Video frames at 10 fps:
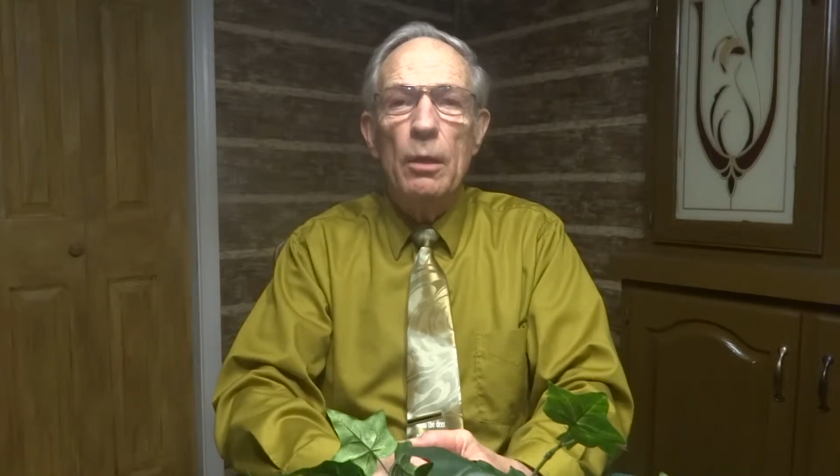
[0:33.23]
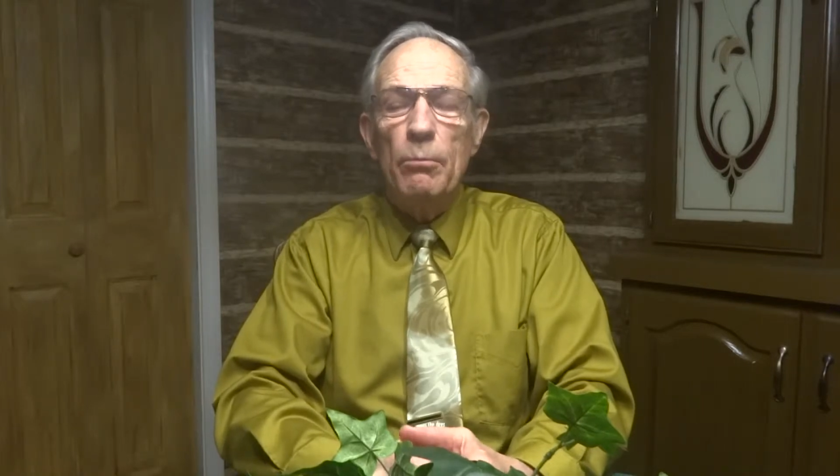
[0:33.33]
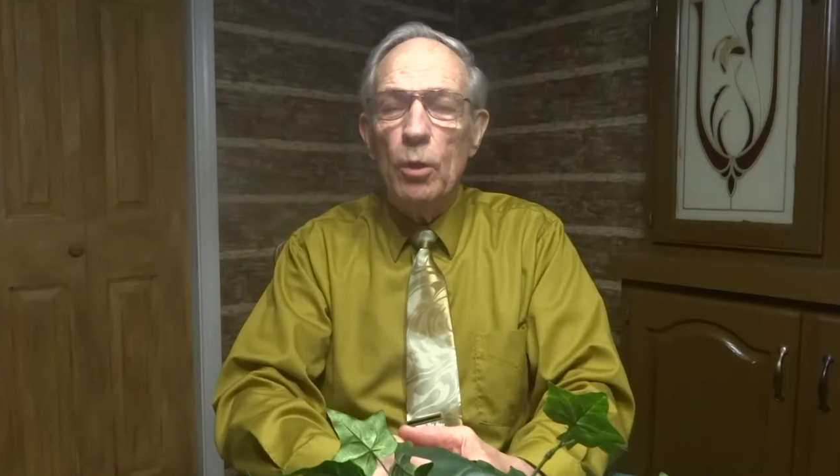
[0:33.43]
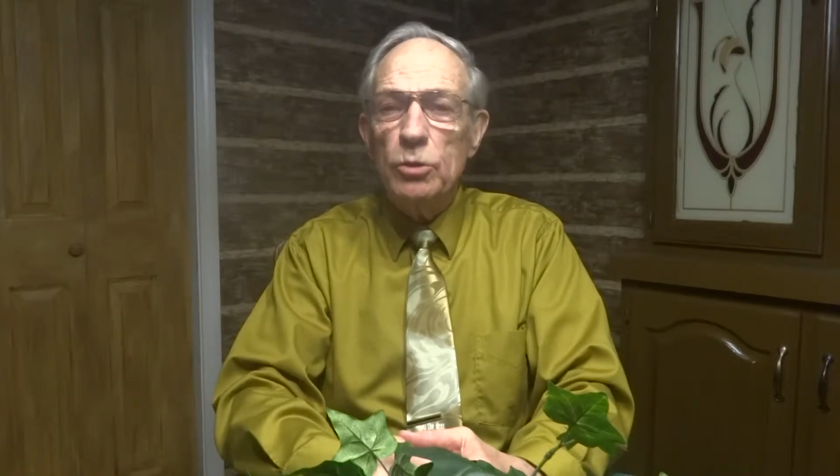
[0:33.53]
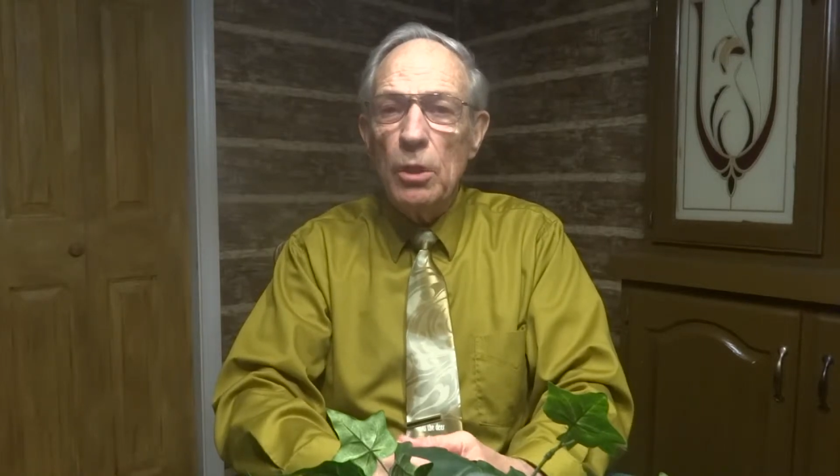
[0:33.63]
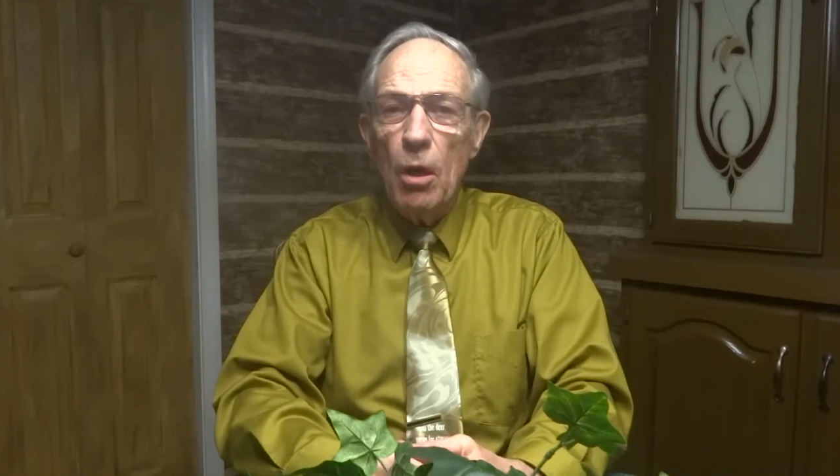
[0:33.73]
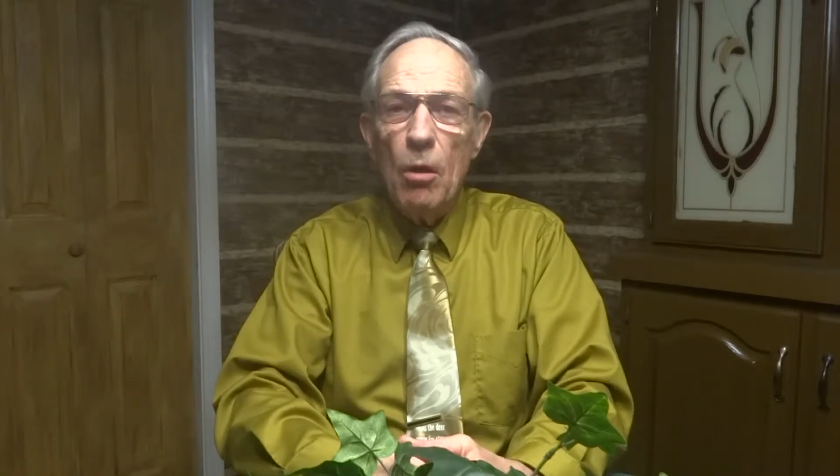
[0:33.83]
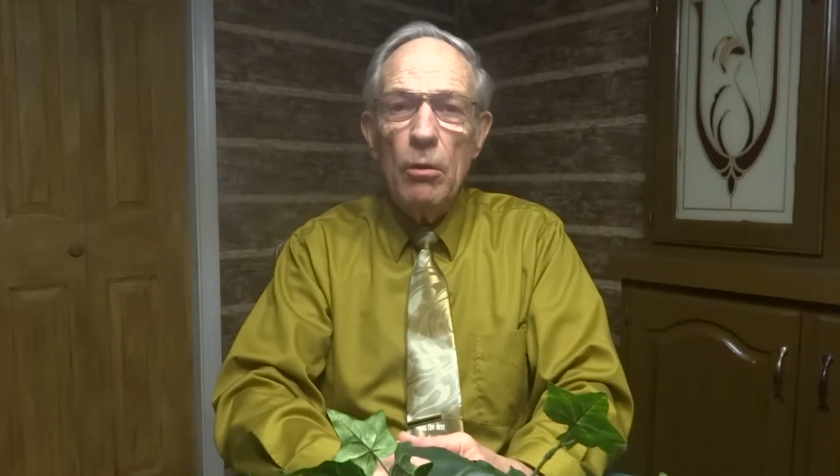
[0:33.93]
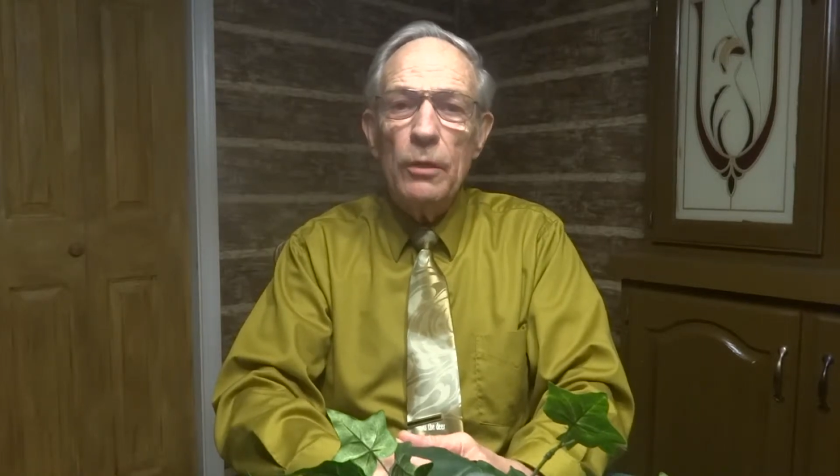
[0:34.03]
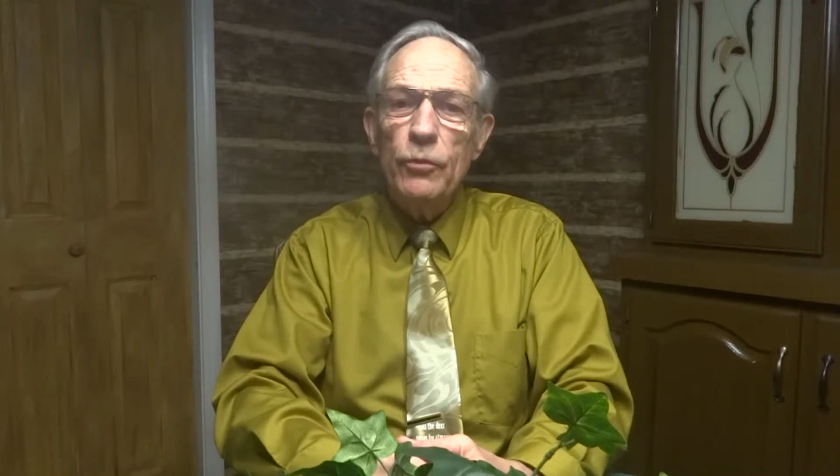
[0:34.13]
Most
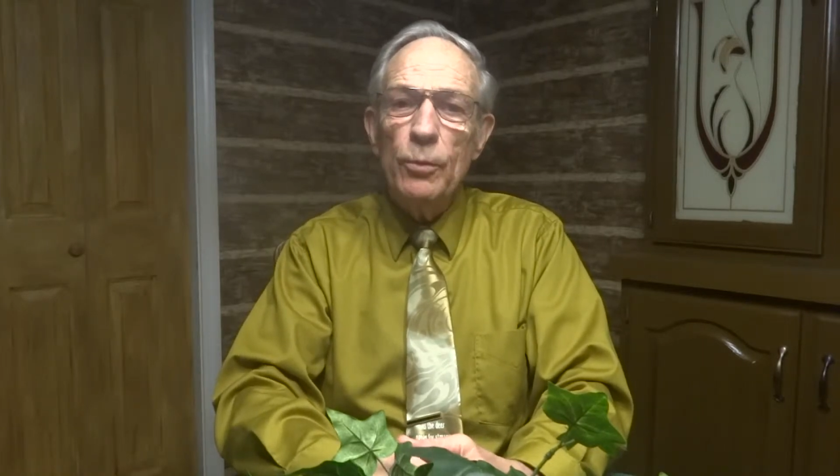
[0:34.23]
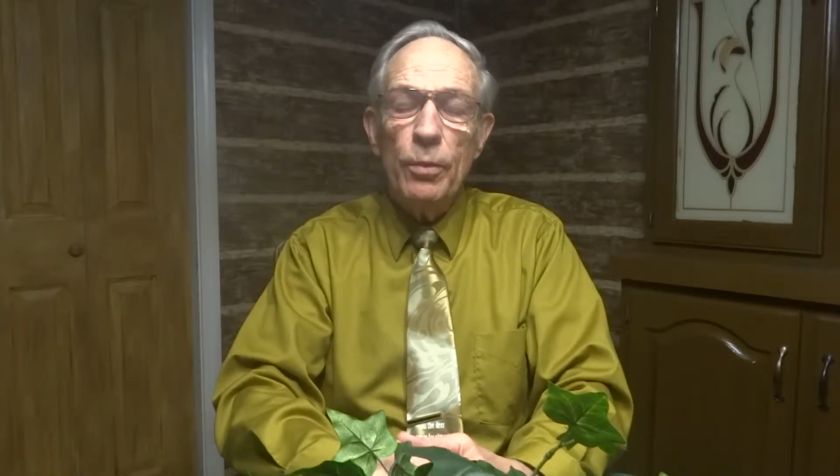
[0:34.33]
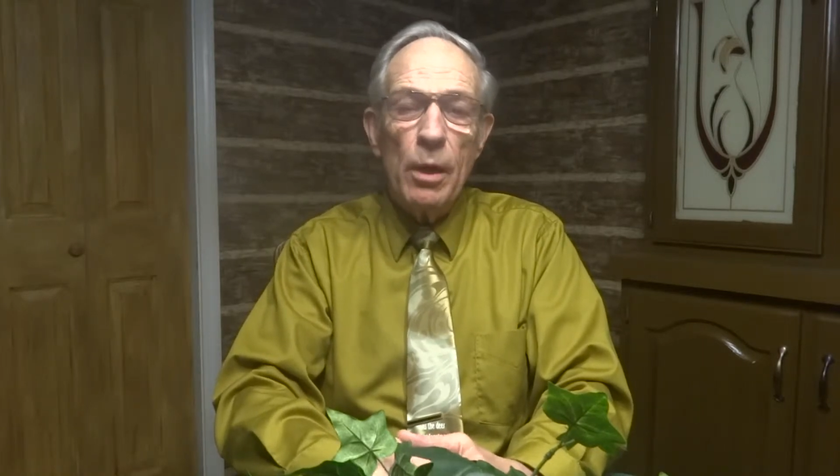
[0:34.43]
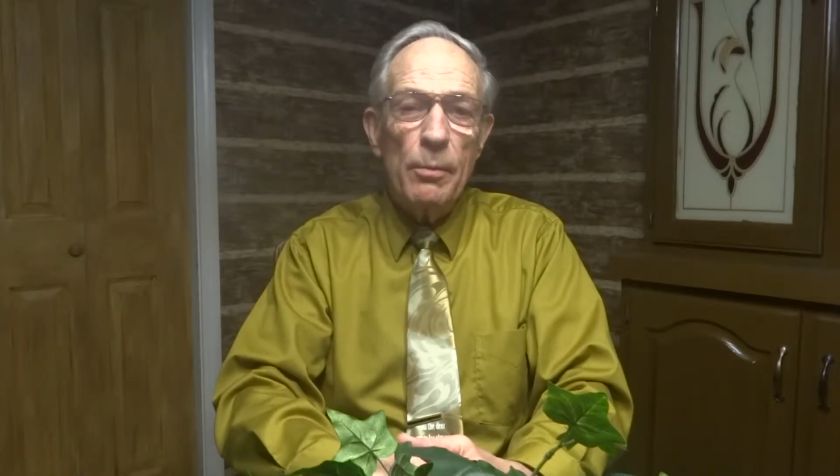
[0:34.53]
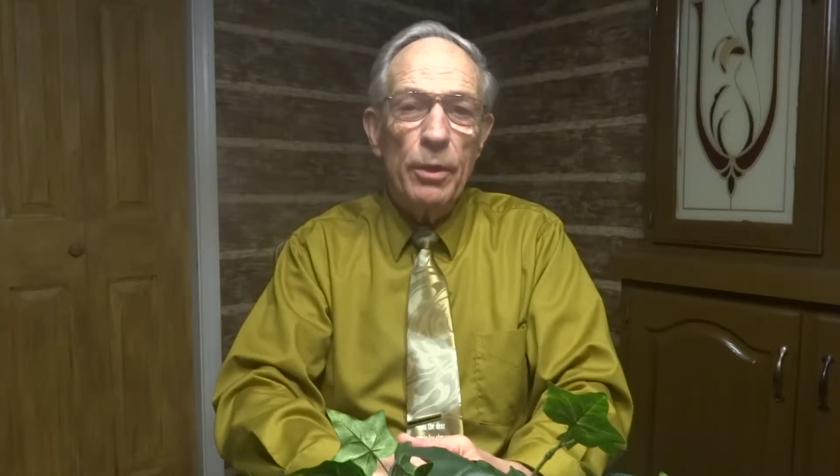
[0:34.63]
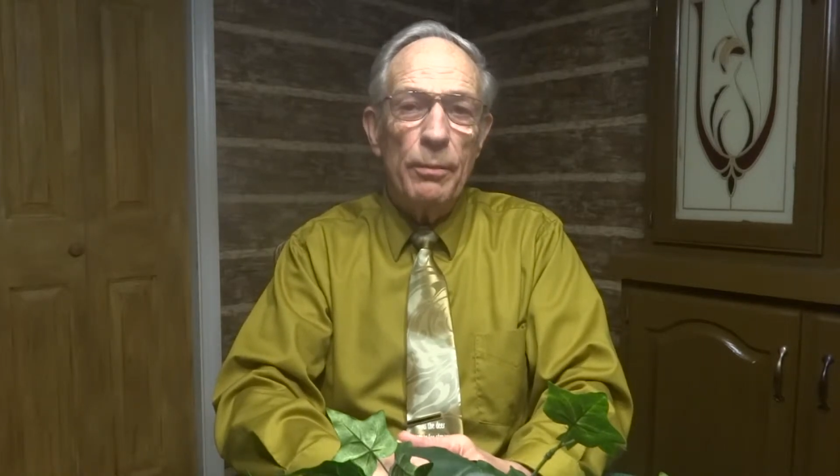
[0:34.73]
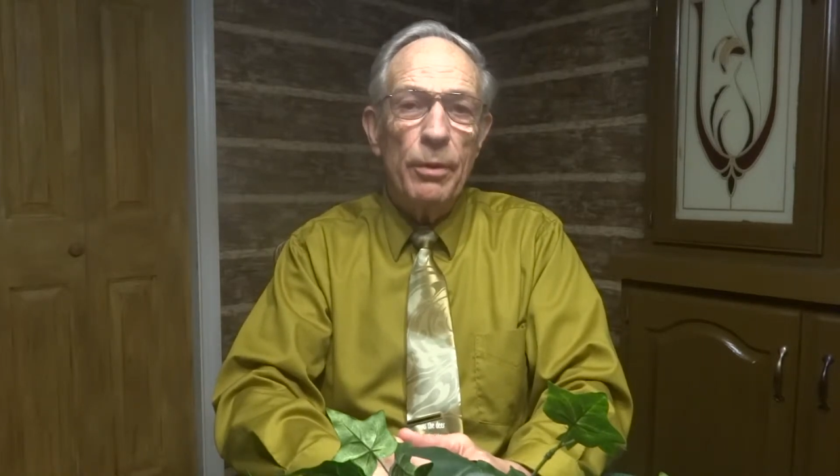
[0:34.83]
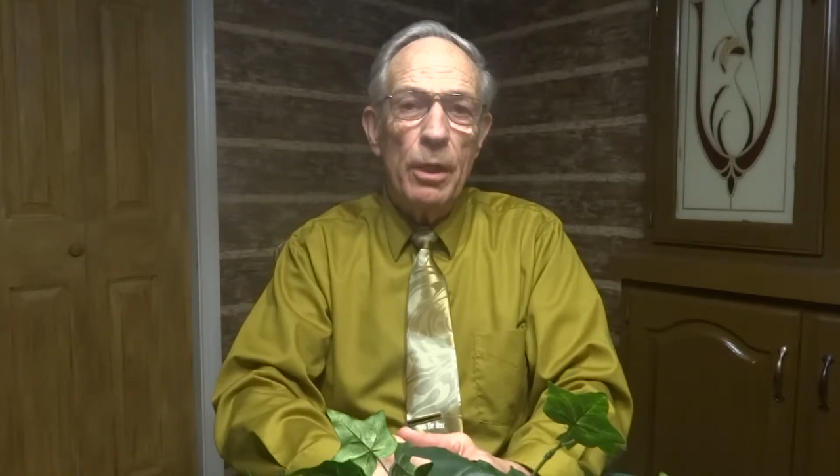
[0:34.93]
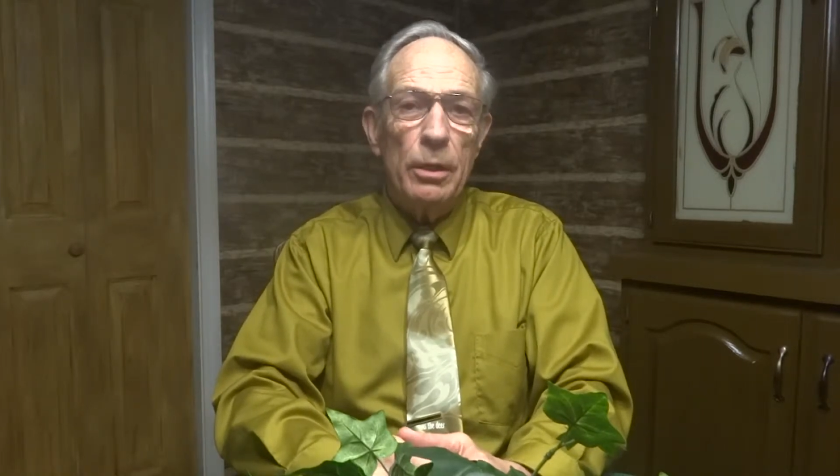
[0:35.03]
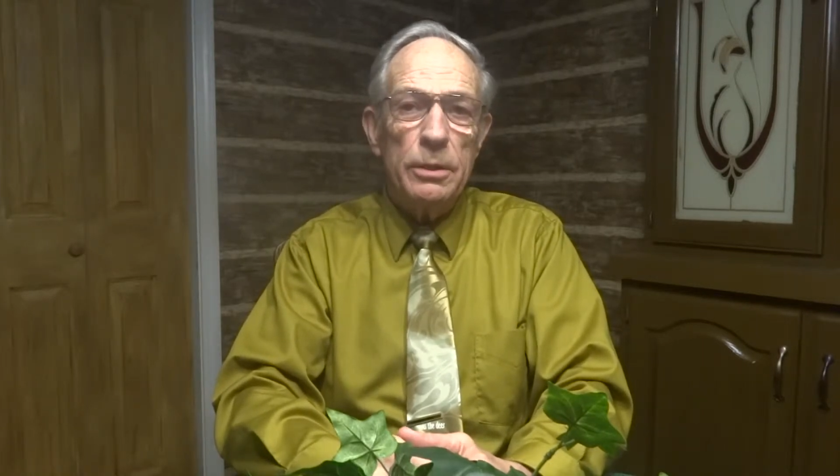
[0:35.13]
all of your property
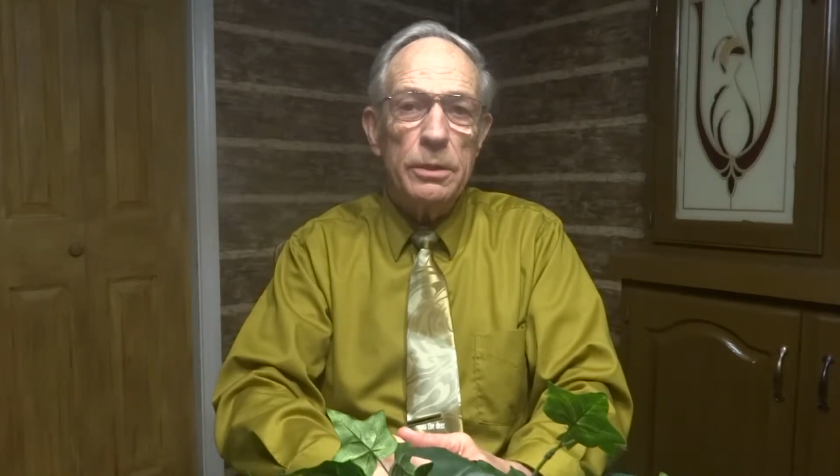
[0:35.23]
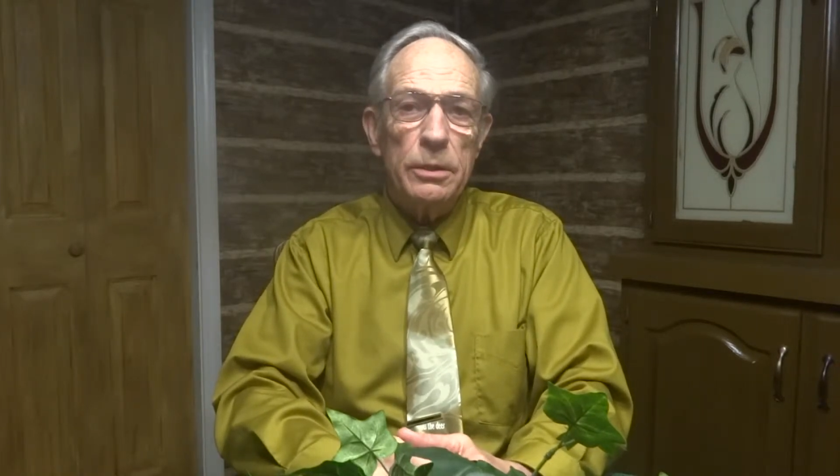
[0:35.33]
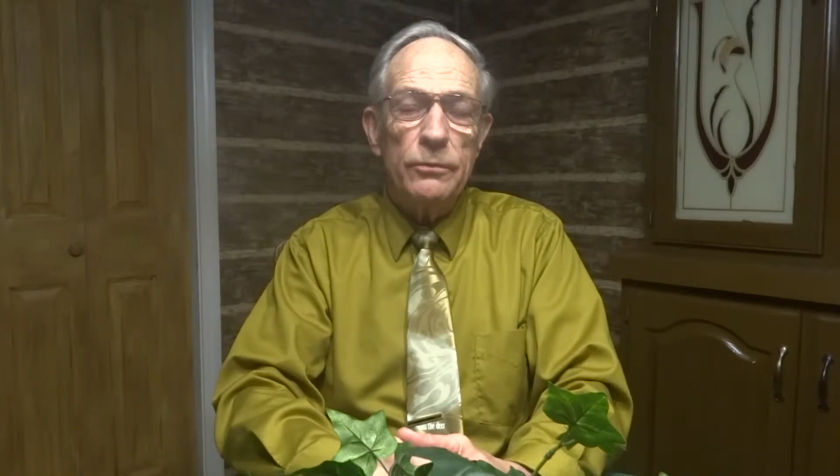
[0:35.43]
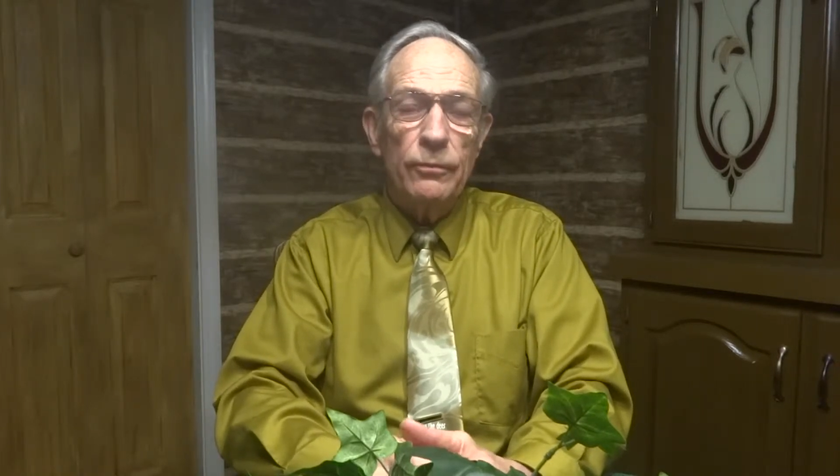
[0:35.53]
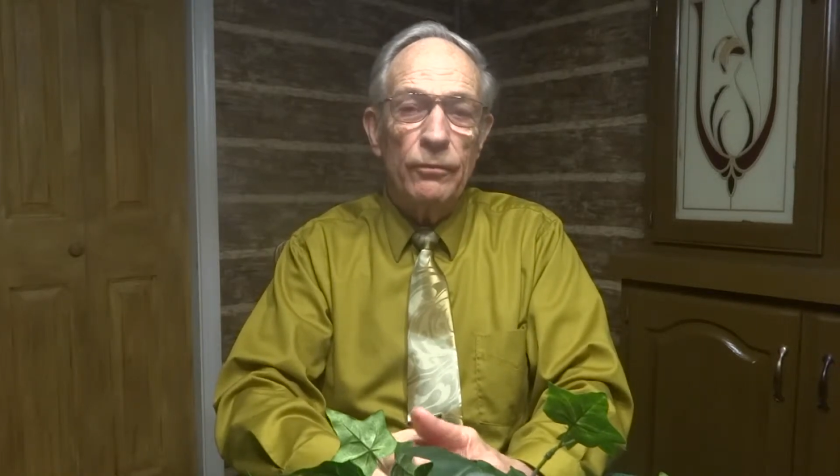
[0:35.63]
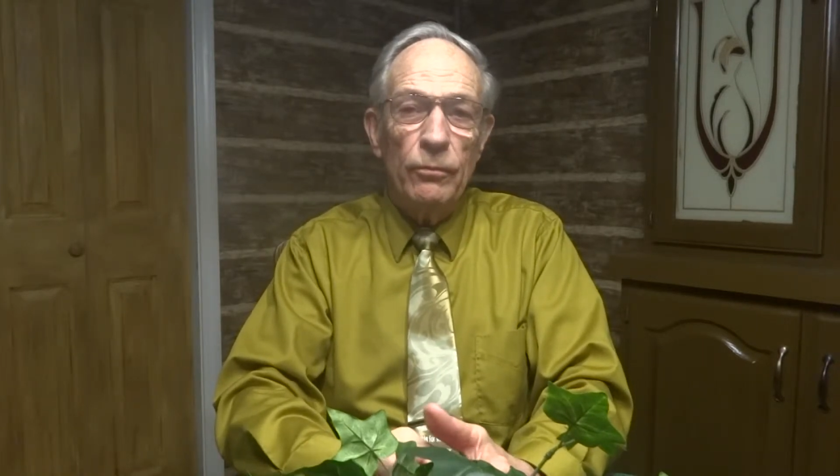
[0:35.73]
policies,